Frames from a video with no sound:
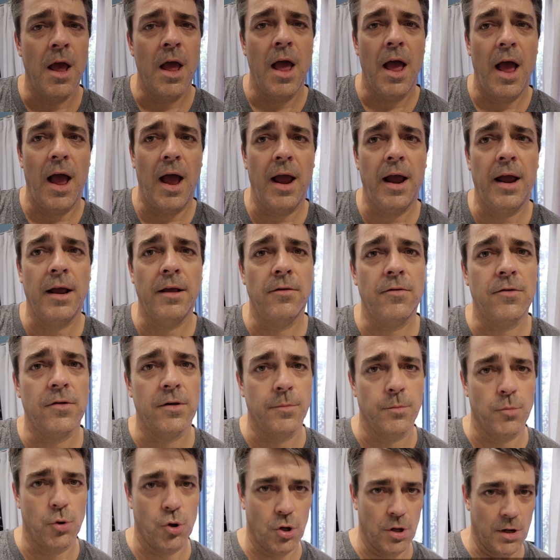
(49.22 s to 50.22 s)
and
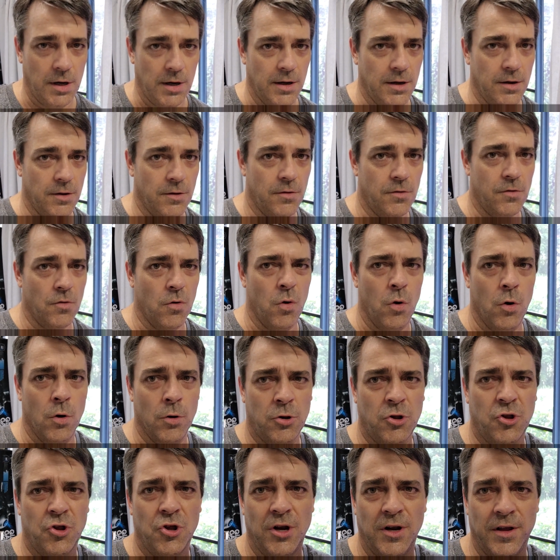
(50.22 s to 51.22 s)
some chilies or
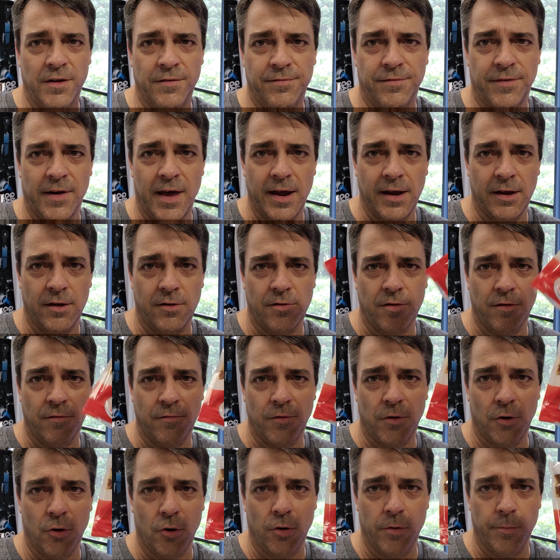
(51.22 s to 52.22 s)
chili flakes
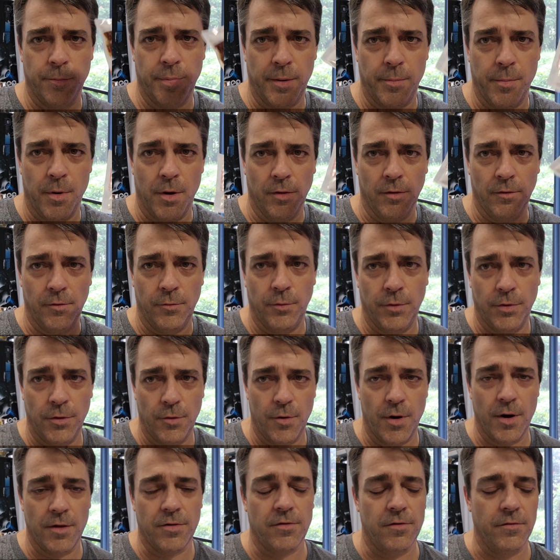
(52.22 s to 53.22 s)
if you couldn't be bothered with the
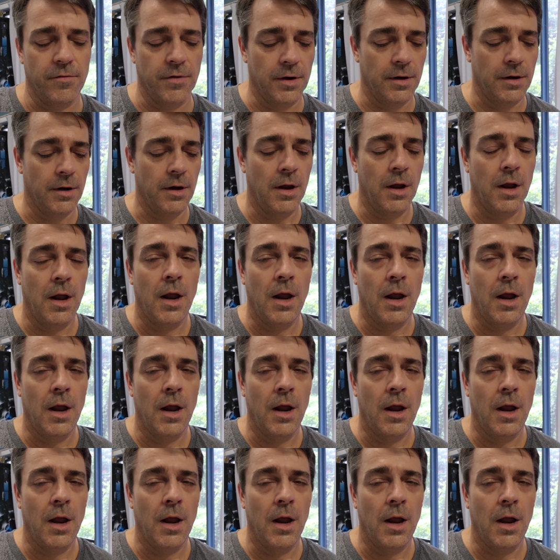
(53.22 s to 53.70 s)
rest of it.